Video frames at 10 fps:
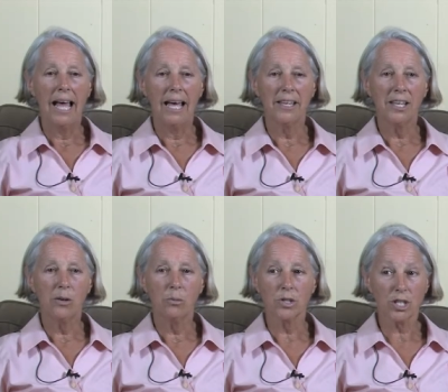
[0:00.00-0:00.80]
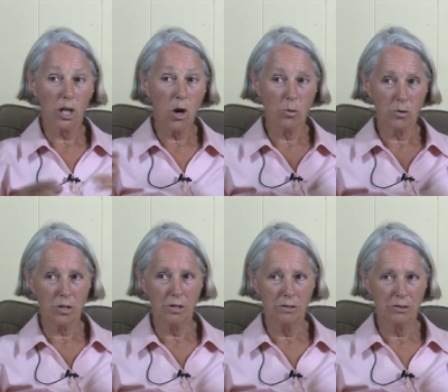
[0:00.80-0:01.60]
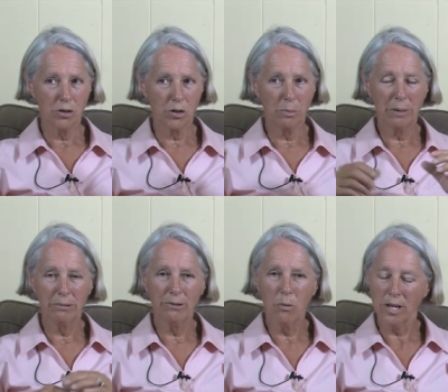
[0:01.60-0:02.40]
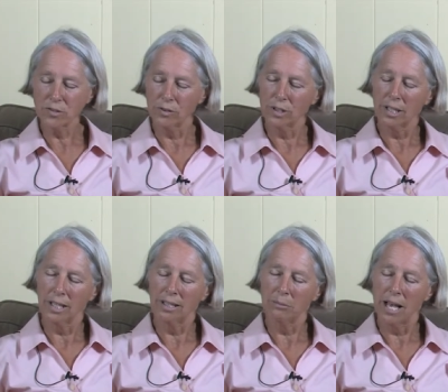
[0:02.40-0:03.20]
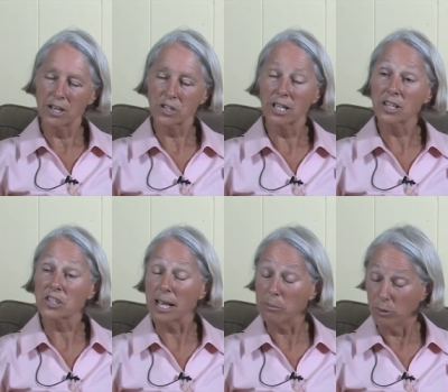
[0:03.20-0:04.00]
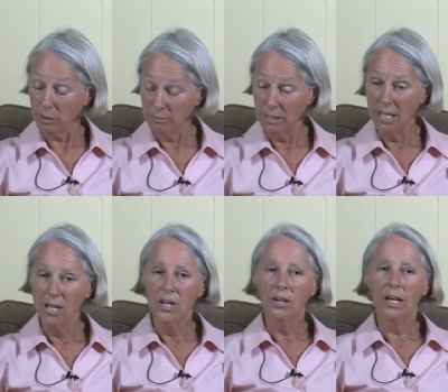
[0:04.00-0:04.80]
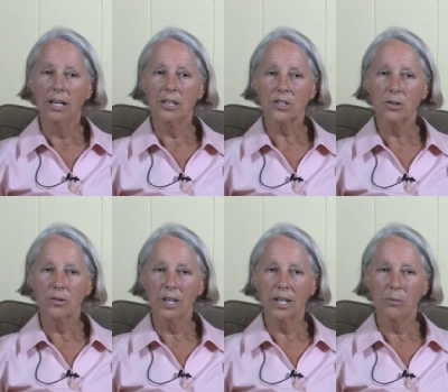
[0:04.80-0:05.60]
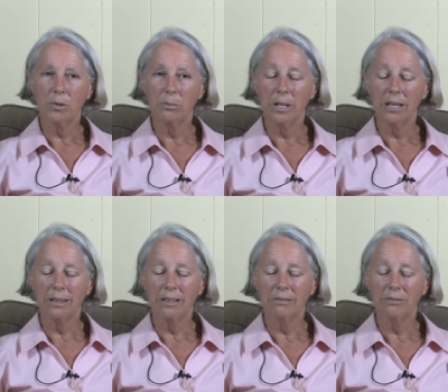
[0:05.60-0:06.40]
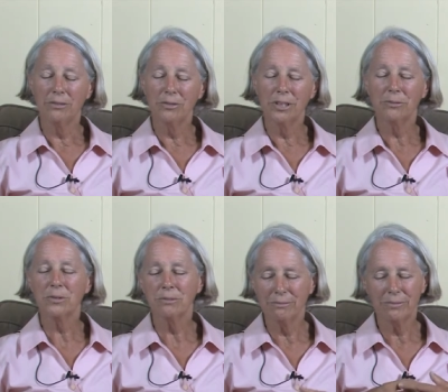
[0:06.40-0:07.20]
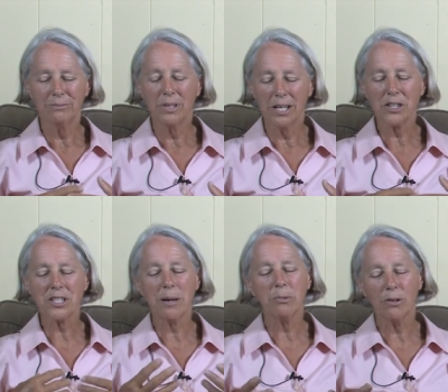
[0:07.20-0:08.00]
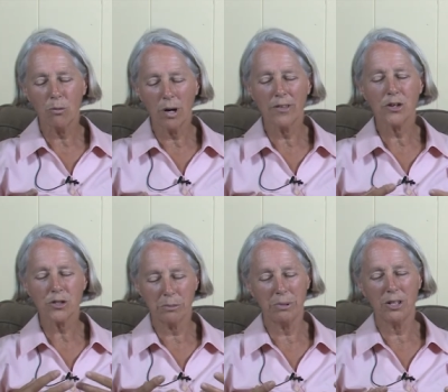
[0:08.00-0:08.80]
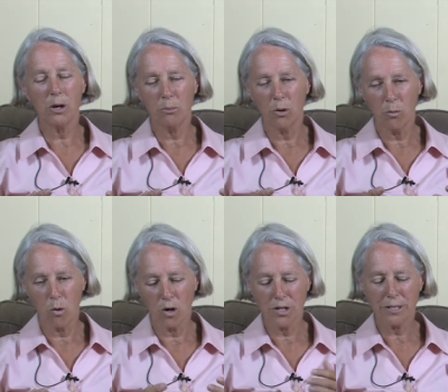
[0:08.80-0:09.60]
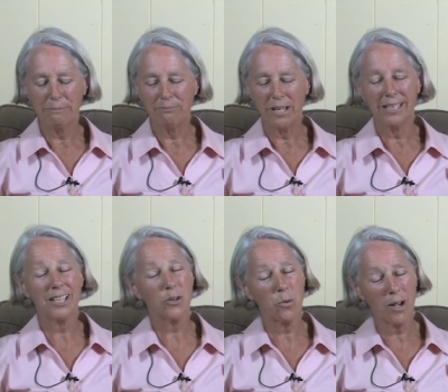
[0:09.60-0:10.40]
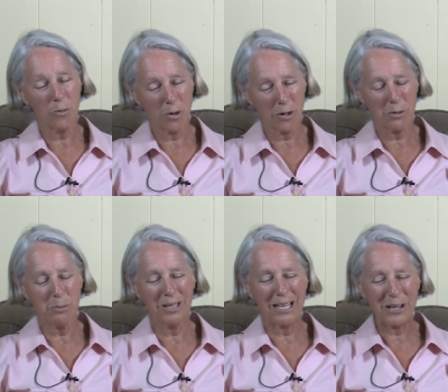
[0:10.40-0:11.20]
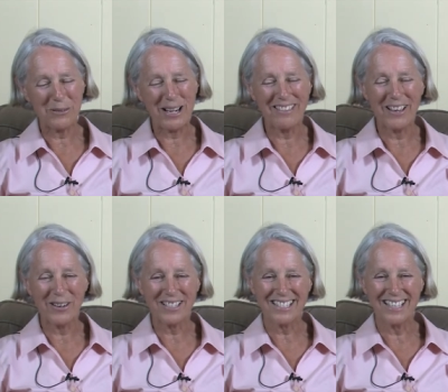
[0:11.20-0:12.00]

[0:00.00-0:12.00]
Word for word: And it was loaned to the people of Westford um, as an example, uh, so that it would be the, the, an example of why there should be no more wars. It didn't quite work, but anyway, there it